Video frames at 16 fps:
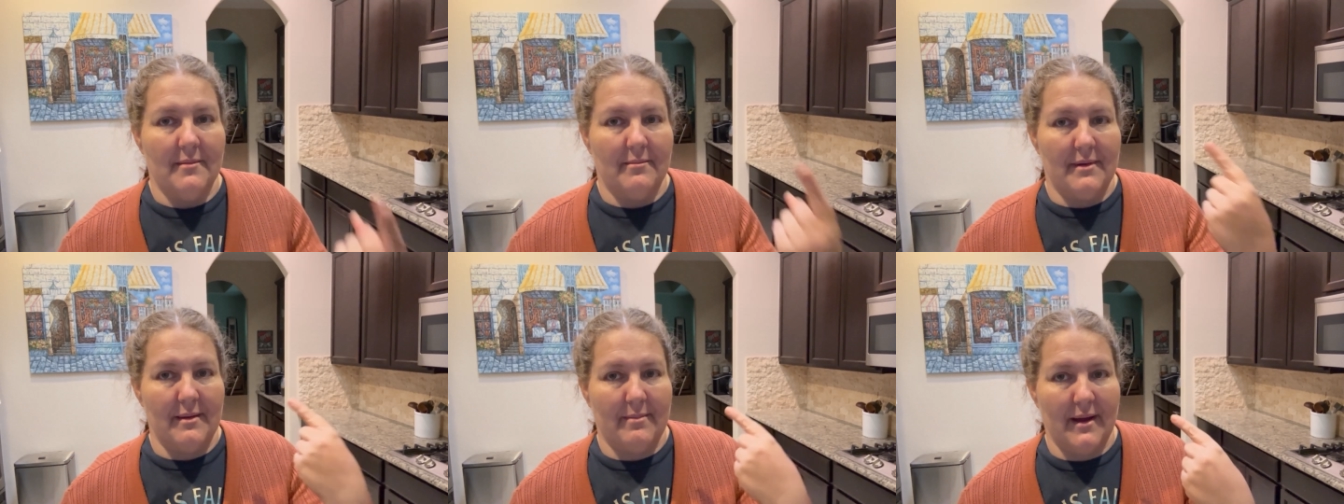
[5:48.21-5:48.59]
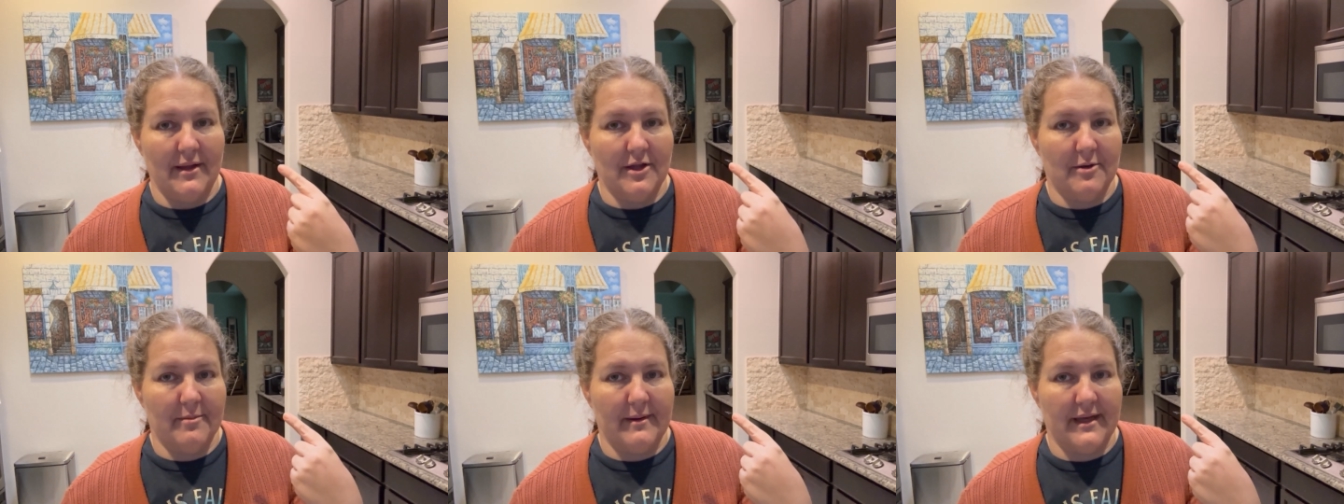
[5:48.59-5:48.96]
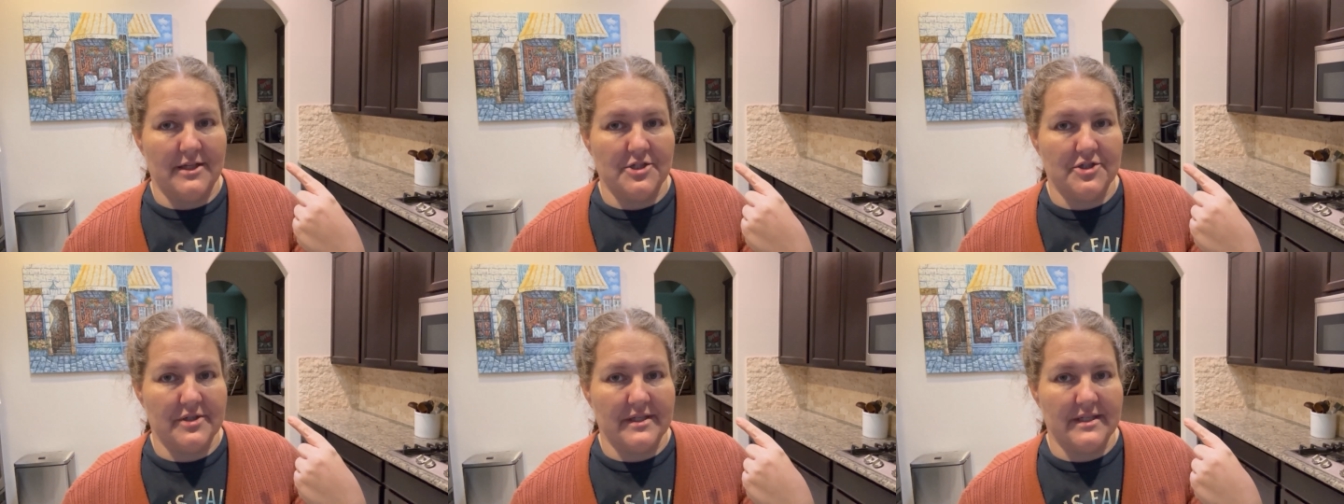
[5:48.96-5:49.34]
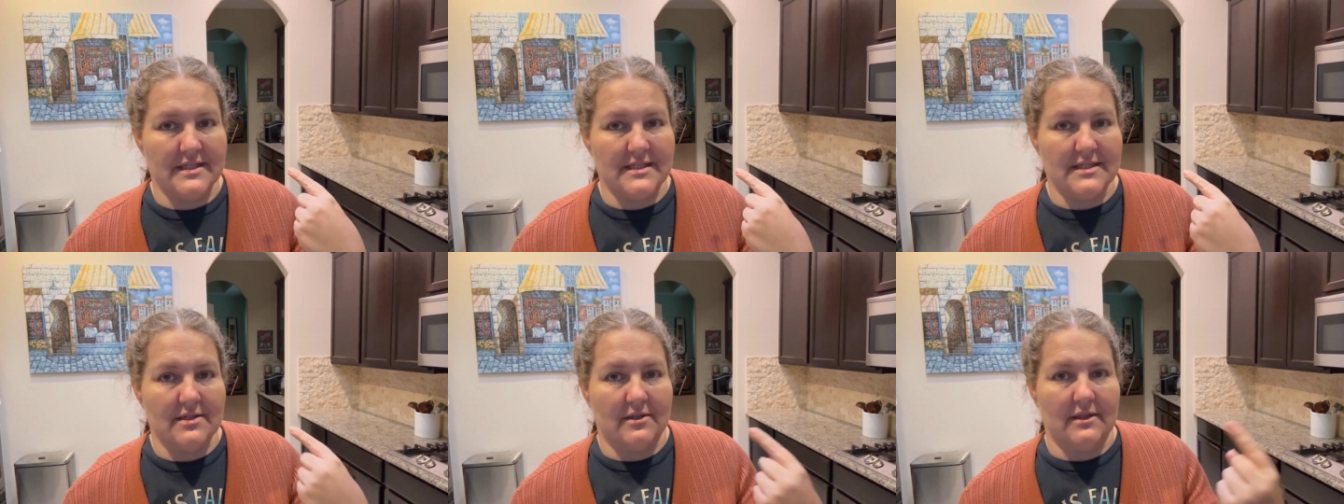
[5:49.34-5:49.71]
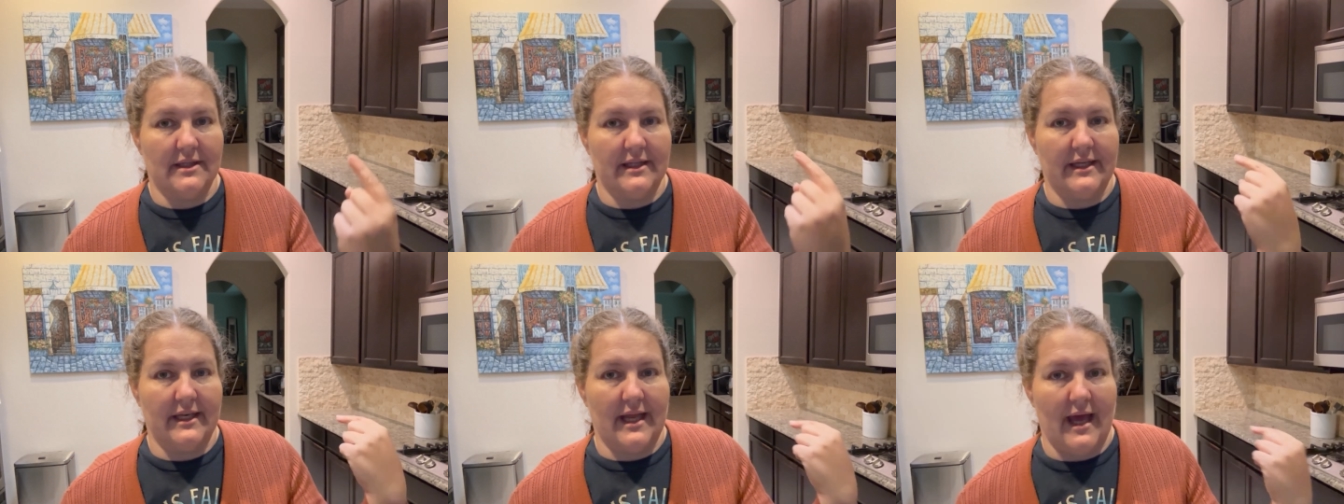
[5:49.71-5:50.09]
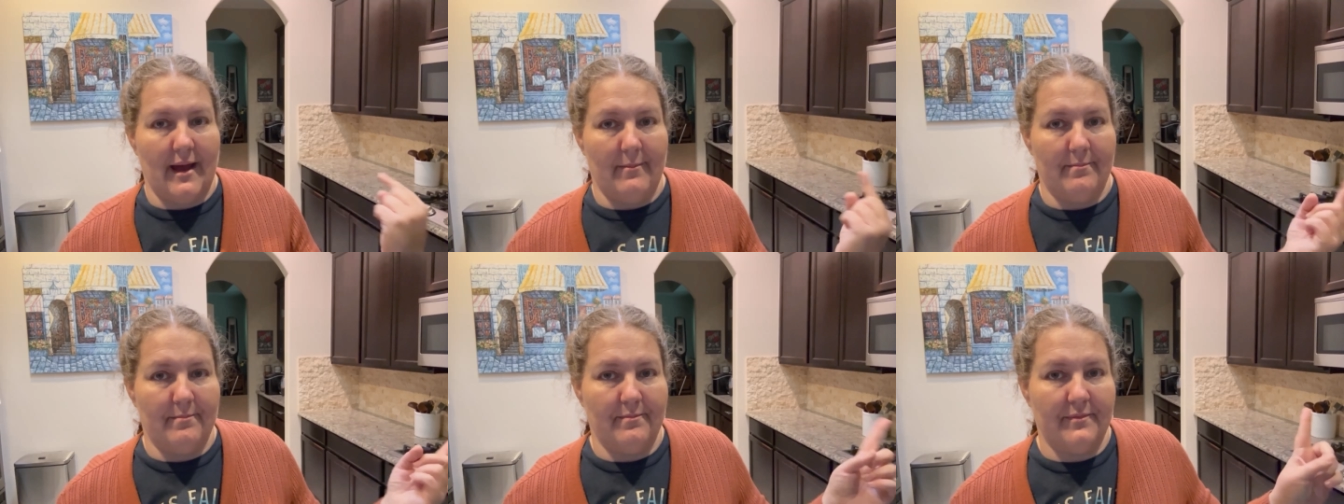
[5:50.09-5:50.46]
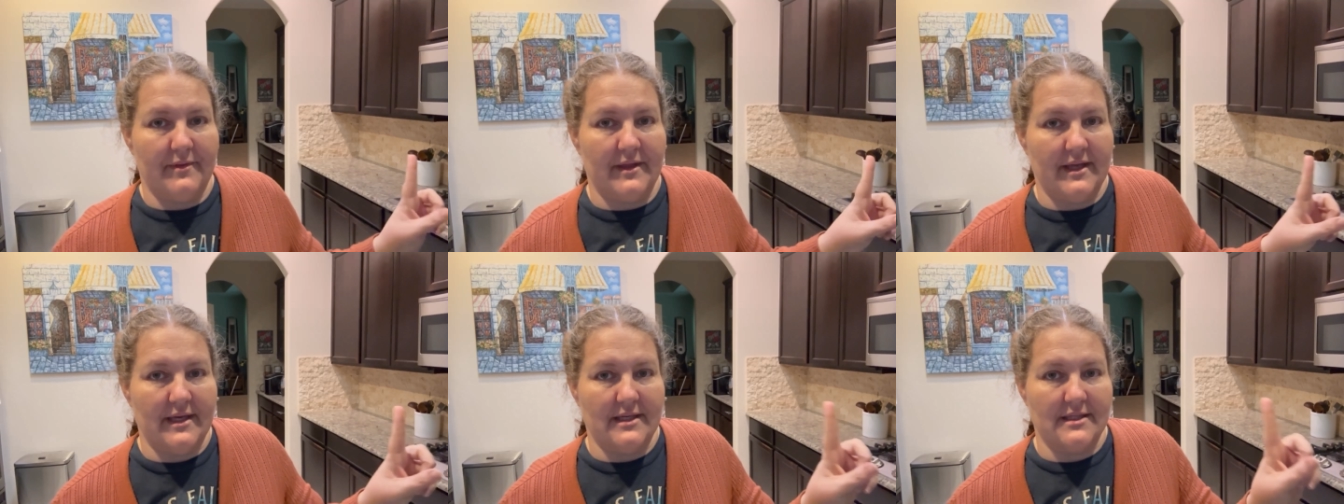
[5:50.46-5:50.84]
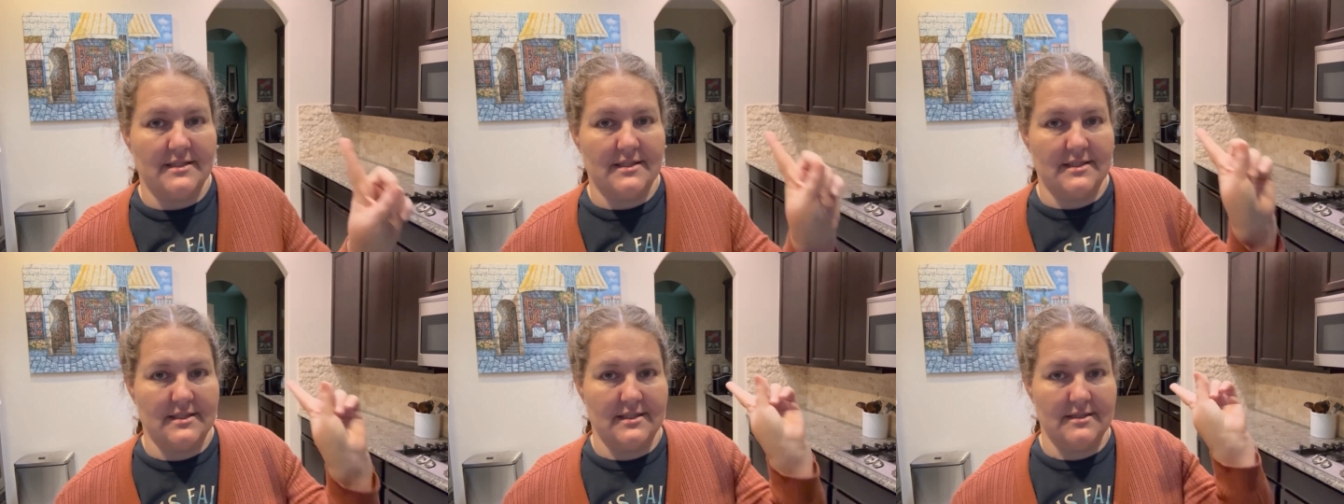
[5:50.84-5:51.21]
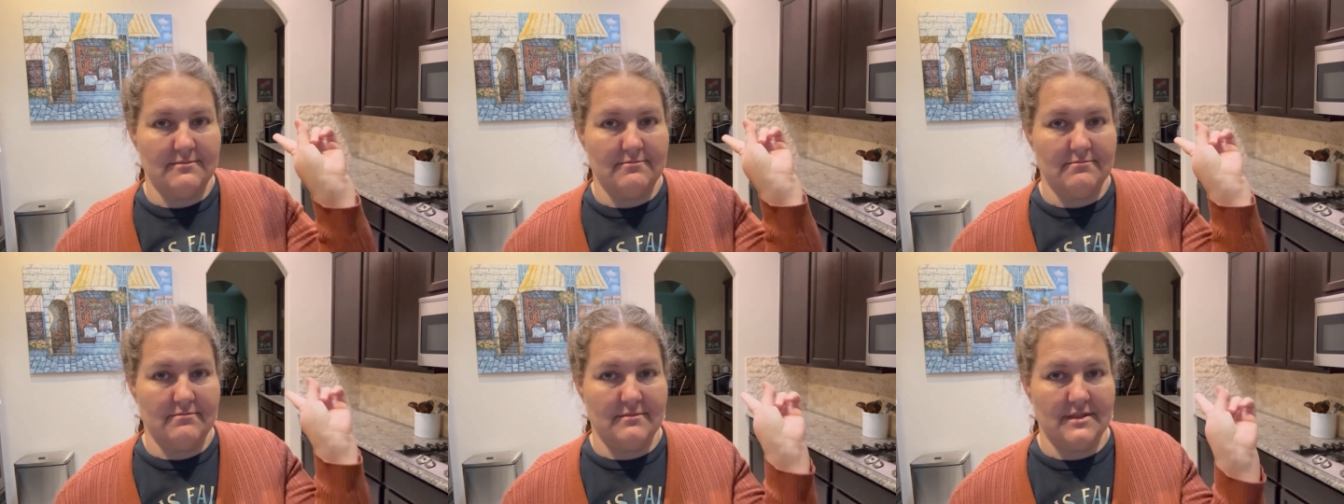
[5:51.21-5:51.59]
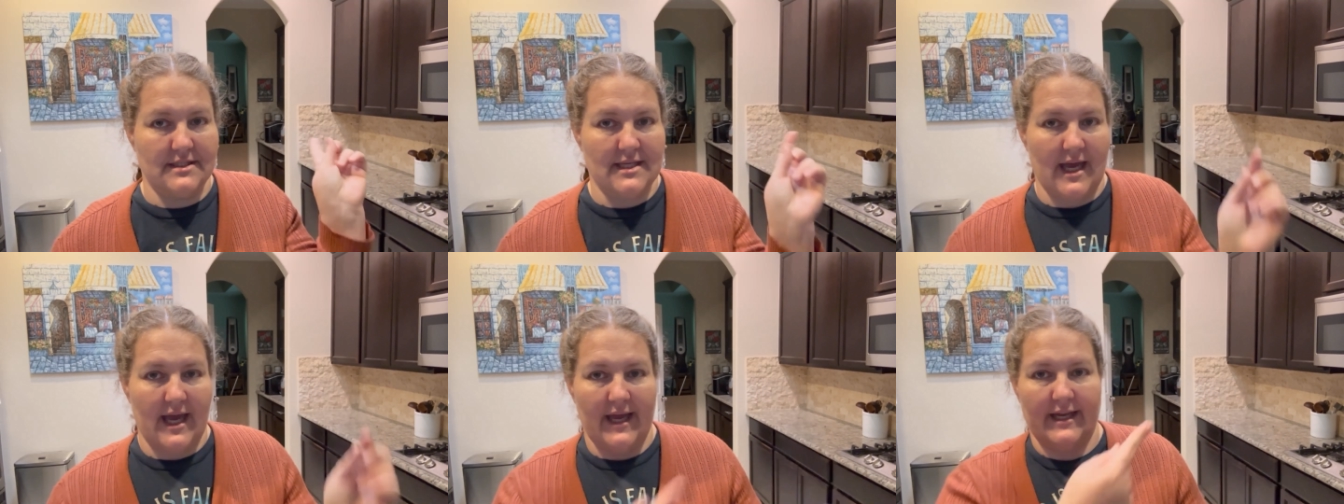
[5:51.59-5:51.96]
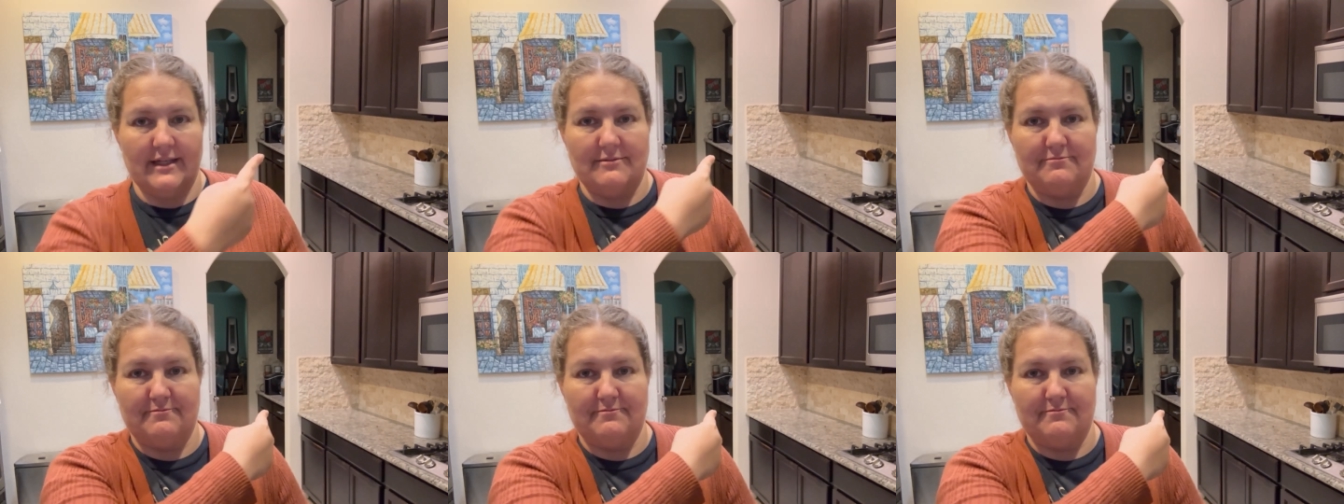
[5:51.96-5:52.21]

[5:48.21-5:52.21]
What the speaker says: My butler pantry is still cleaned up. This side